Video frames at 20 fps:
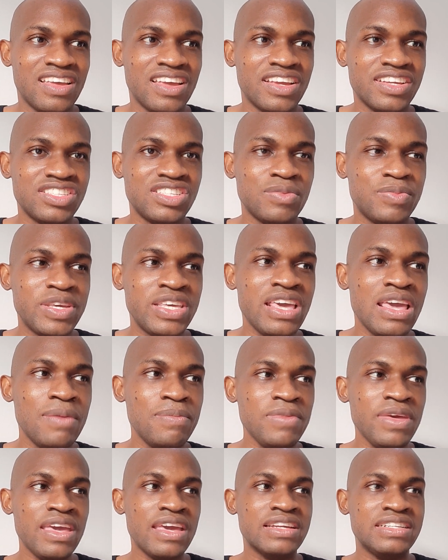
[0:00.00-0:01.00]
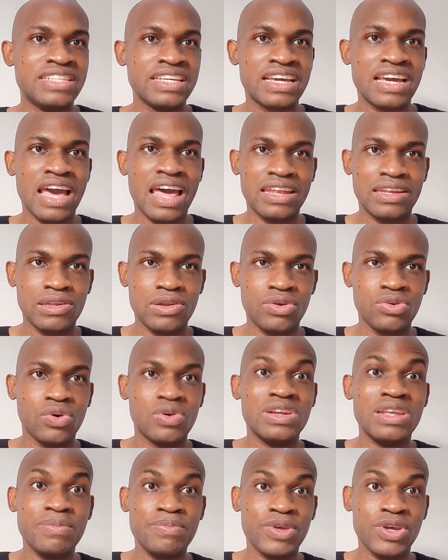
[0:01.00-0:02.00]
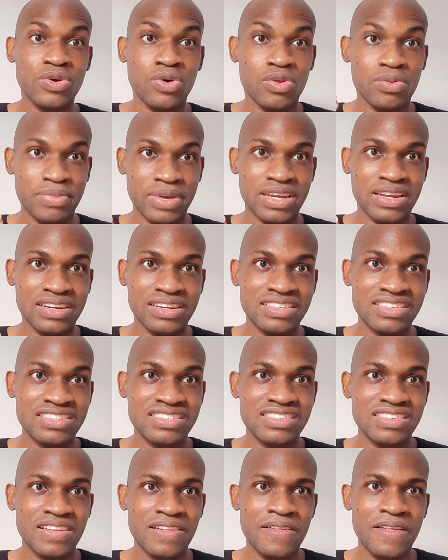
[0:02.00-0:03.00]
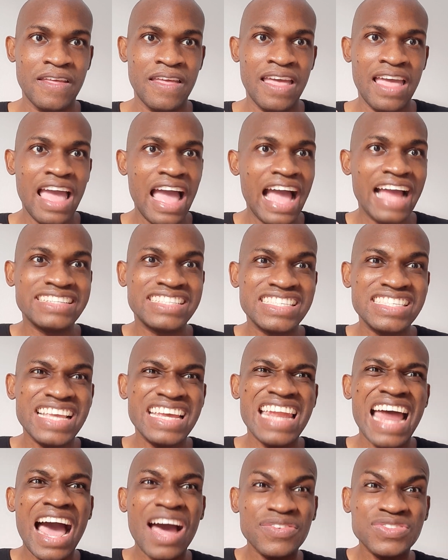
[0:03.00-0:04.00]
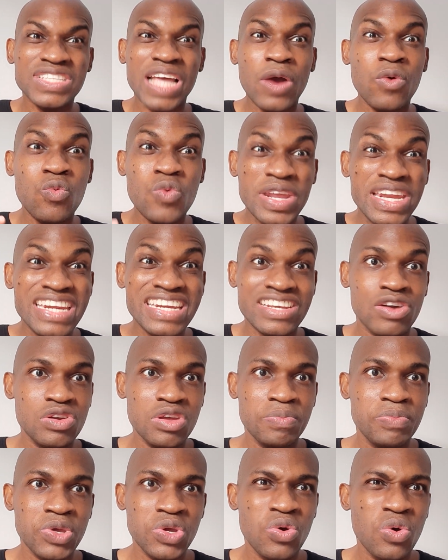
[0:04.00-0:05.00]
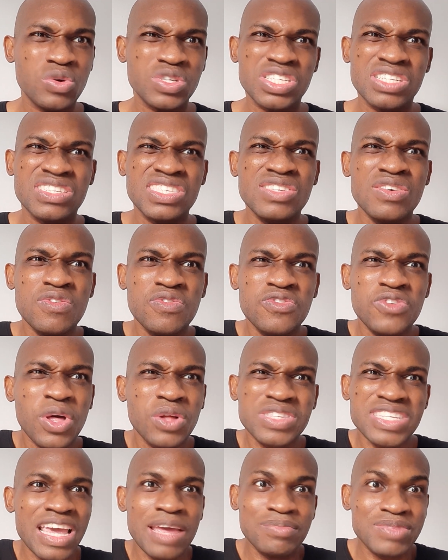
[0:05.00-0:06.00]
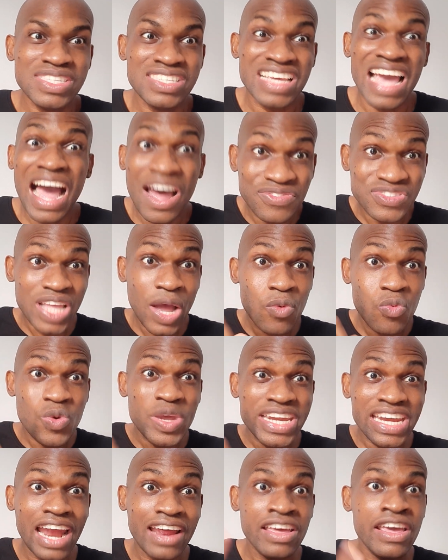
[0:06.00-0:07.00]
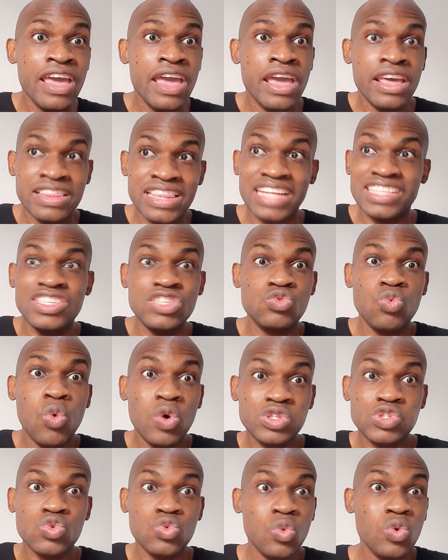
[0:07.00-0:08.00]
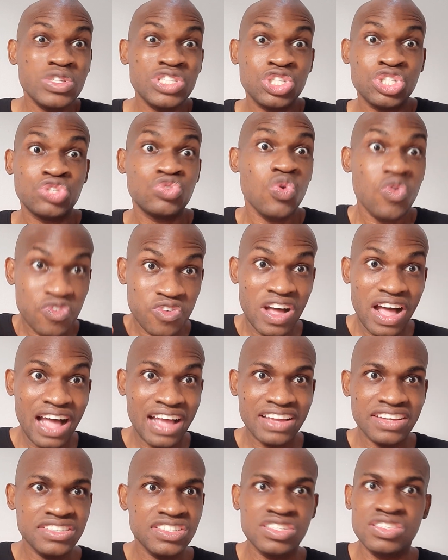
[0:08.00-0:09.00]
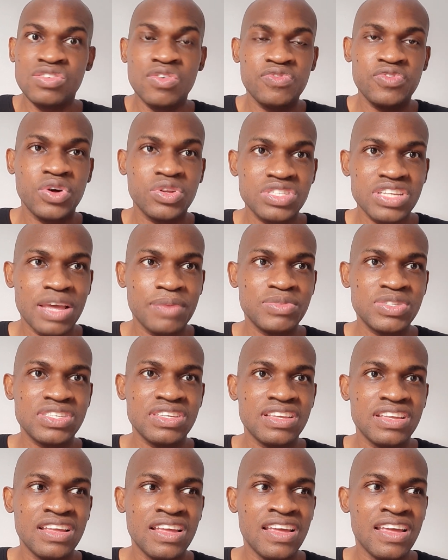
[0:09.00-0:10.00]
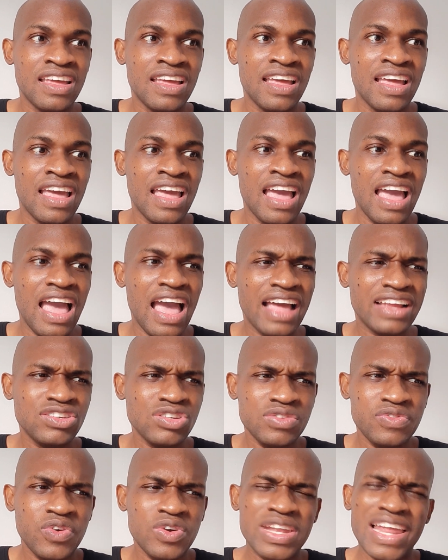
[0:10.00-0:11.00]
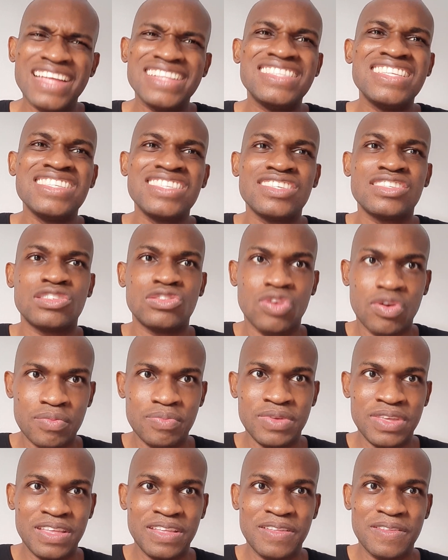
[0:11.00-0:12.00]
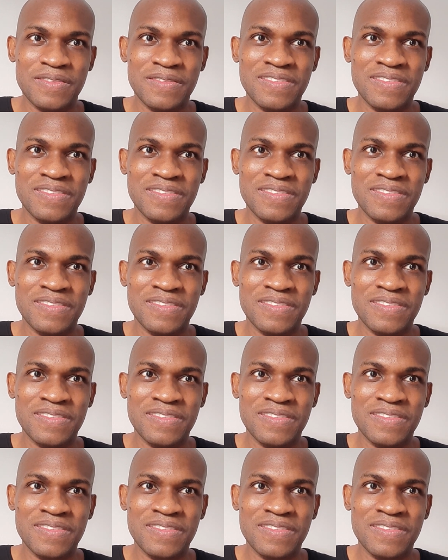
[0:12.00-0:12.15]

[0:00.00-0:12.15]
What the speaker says: She became a decathlon Olympic gold medalist. And she said after winning the Olympic gold, she still felt empty. After winning, that is what drove her. She still felt empty and just felt like this is not me.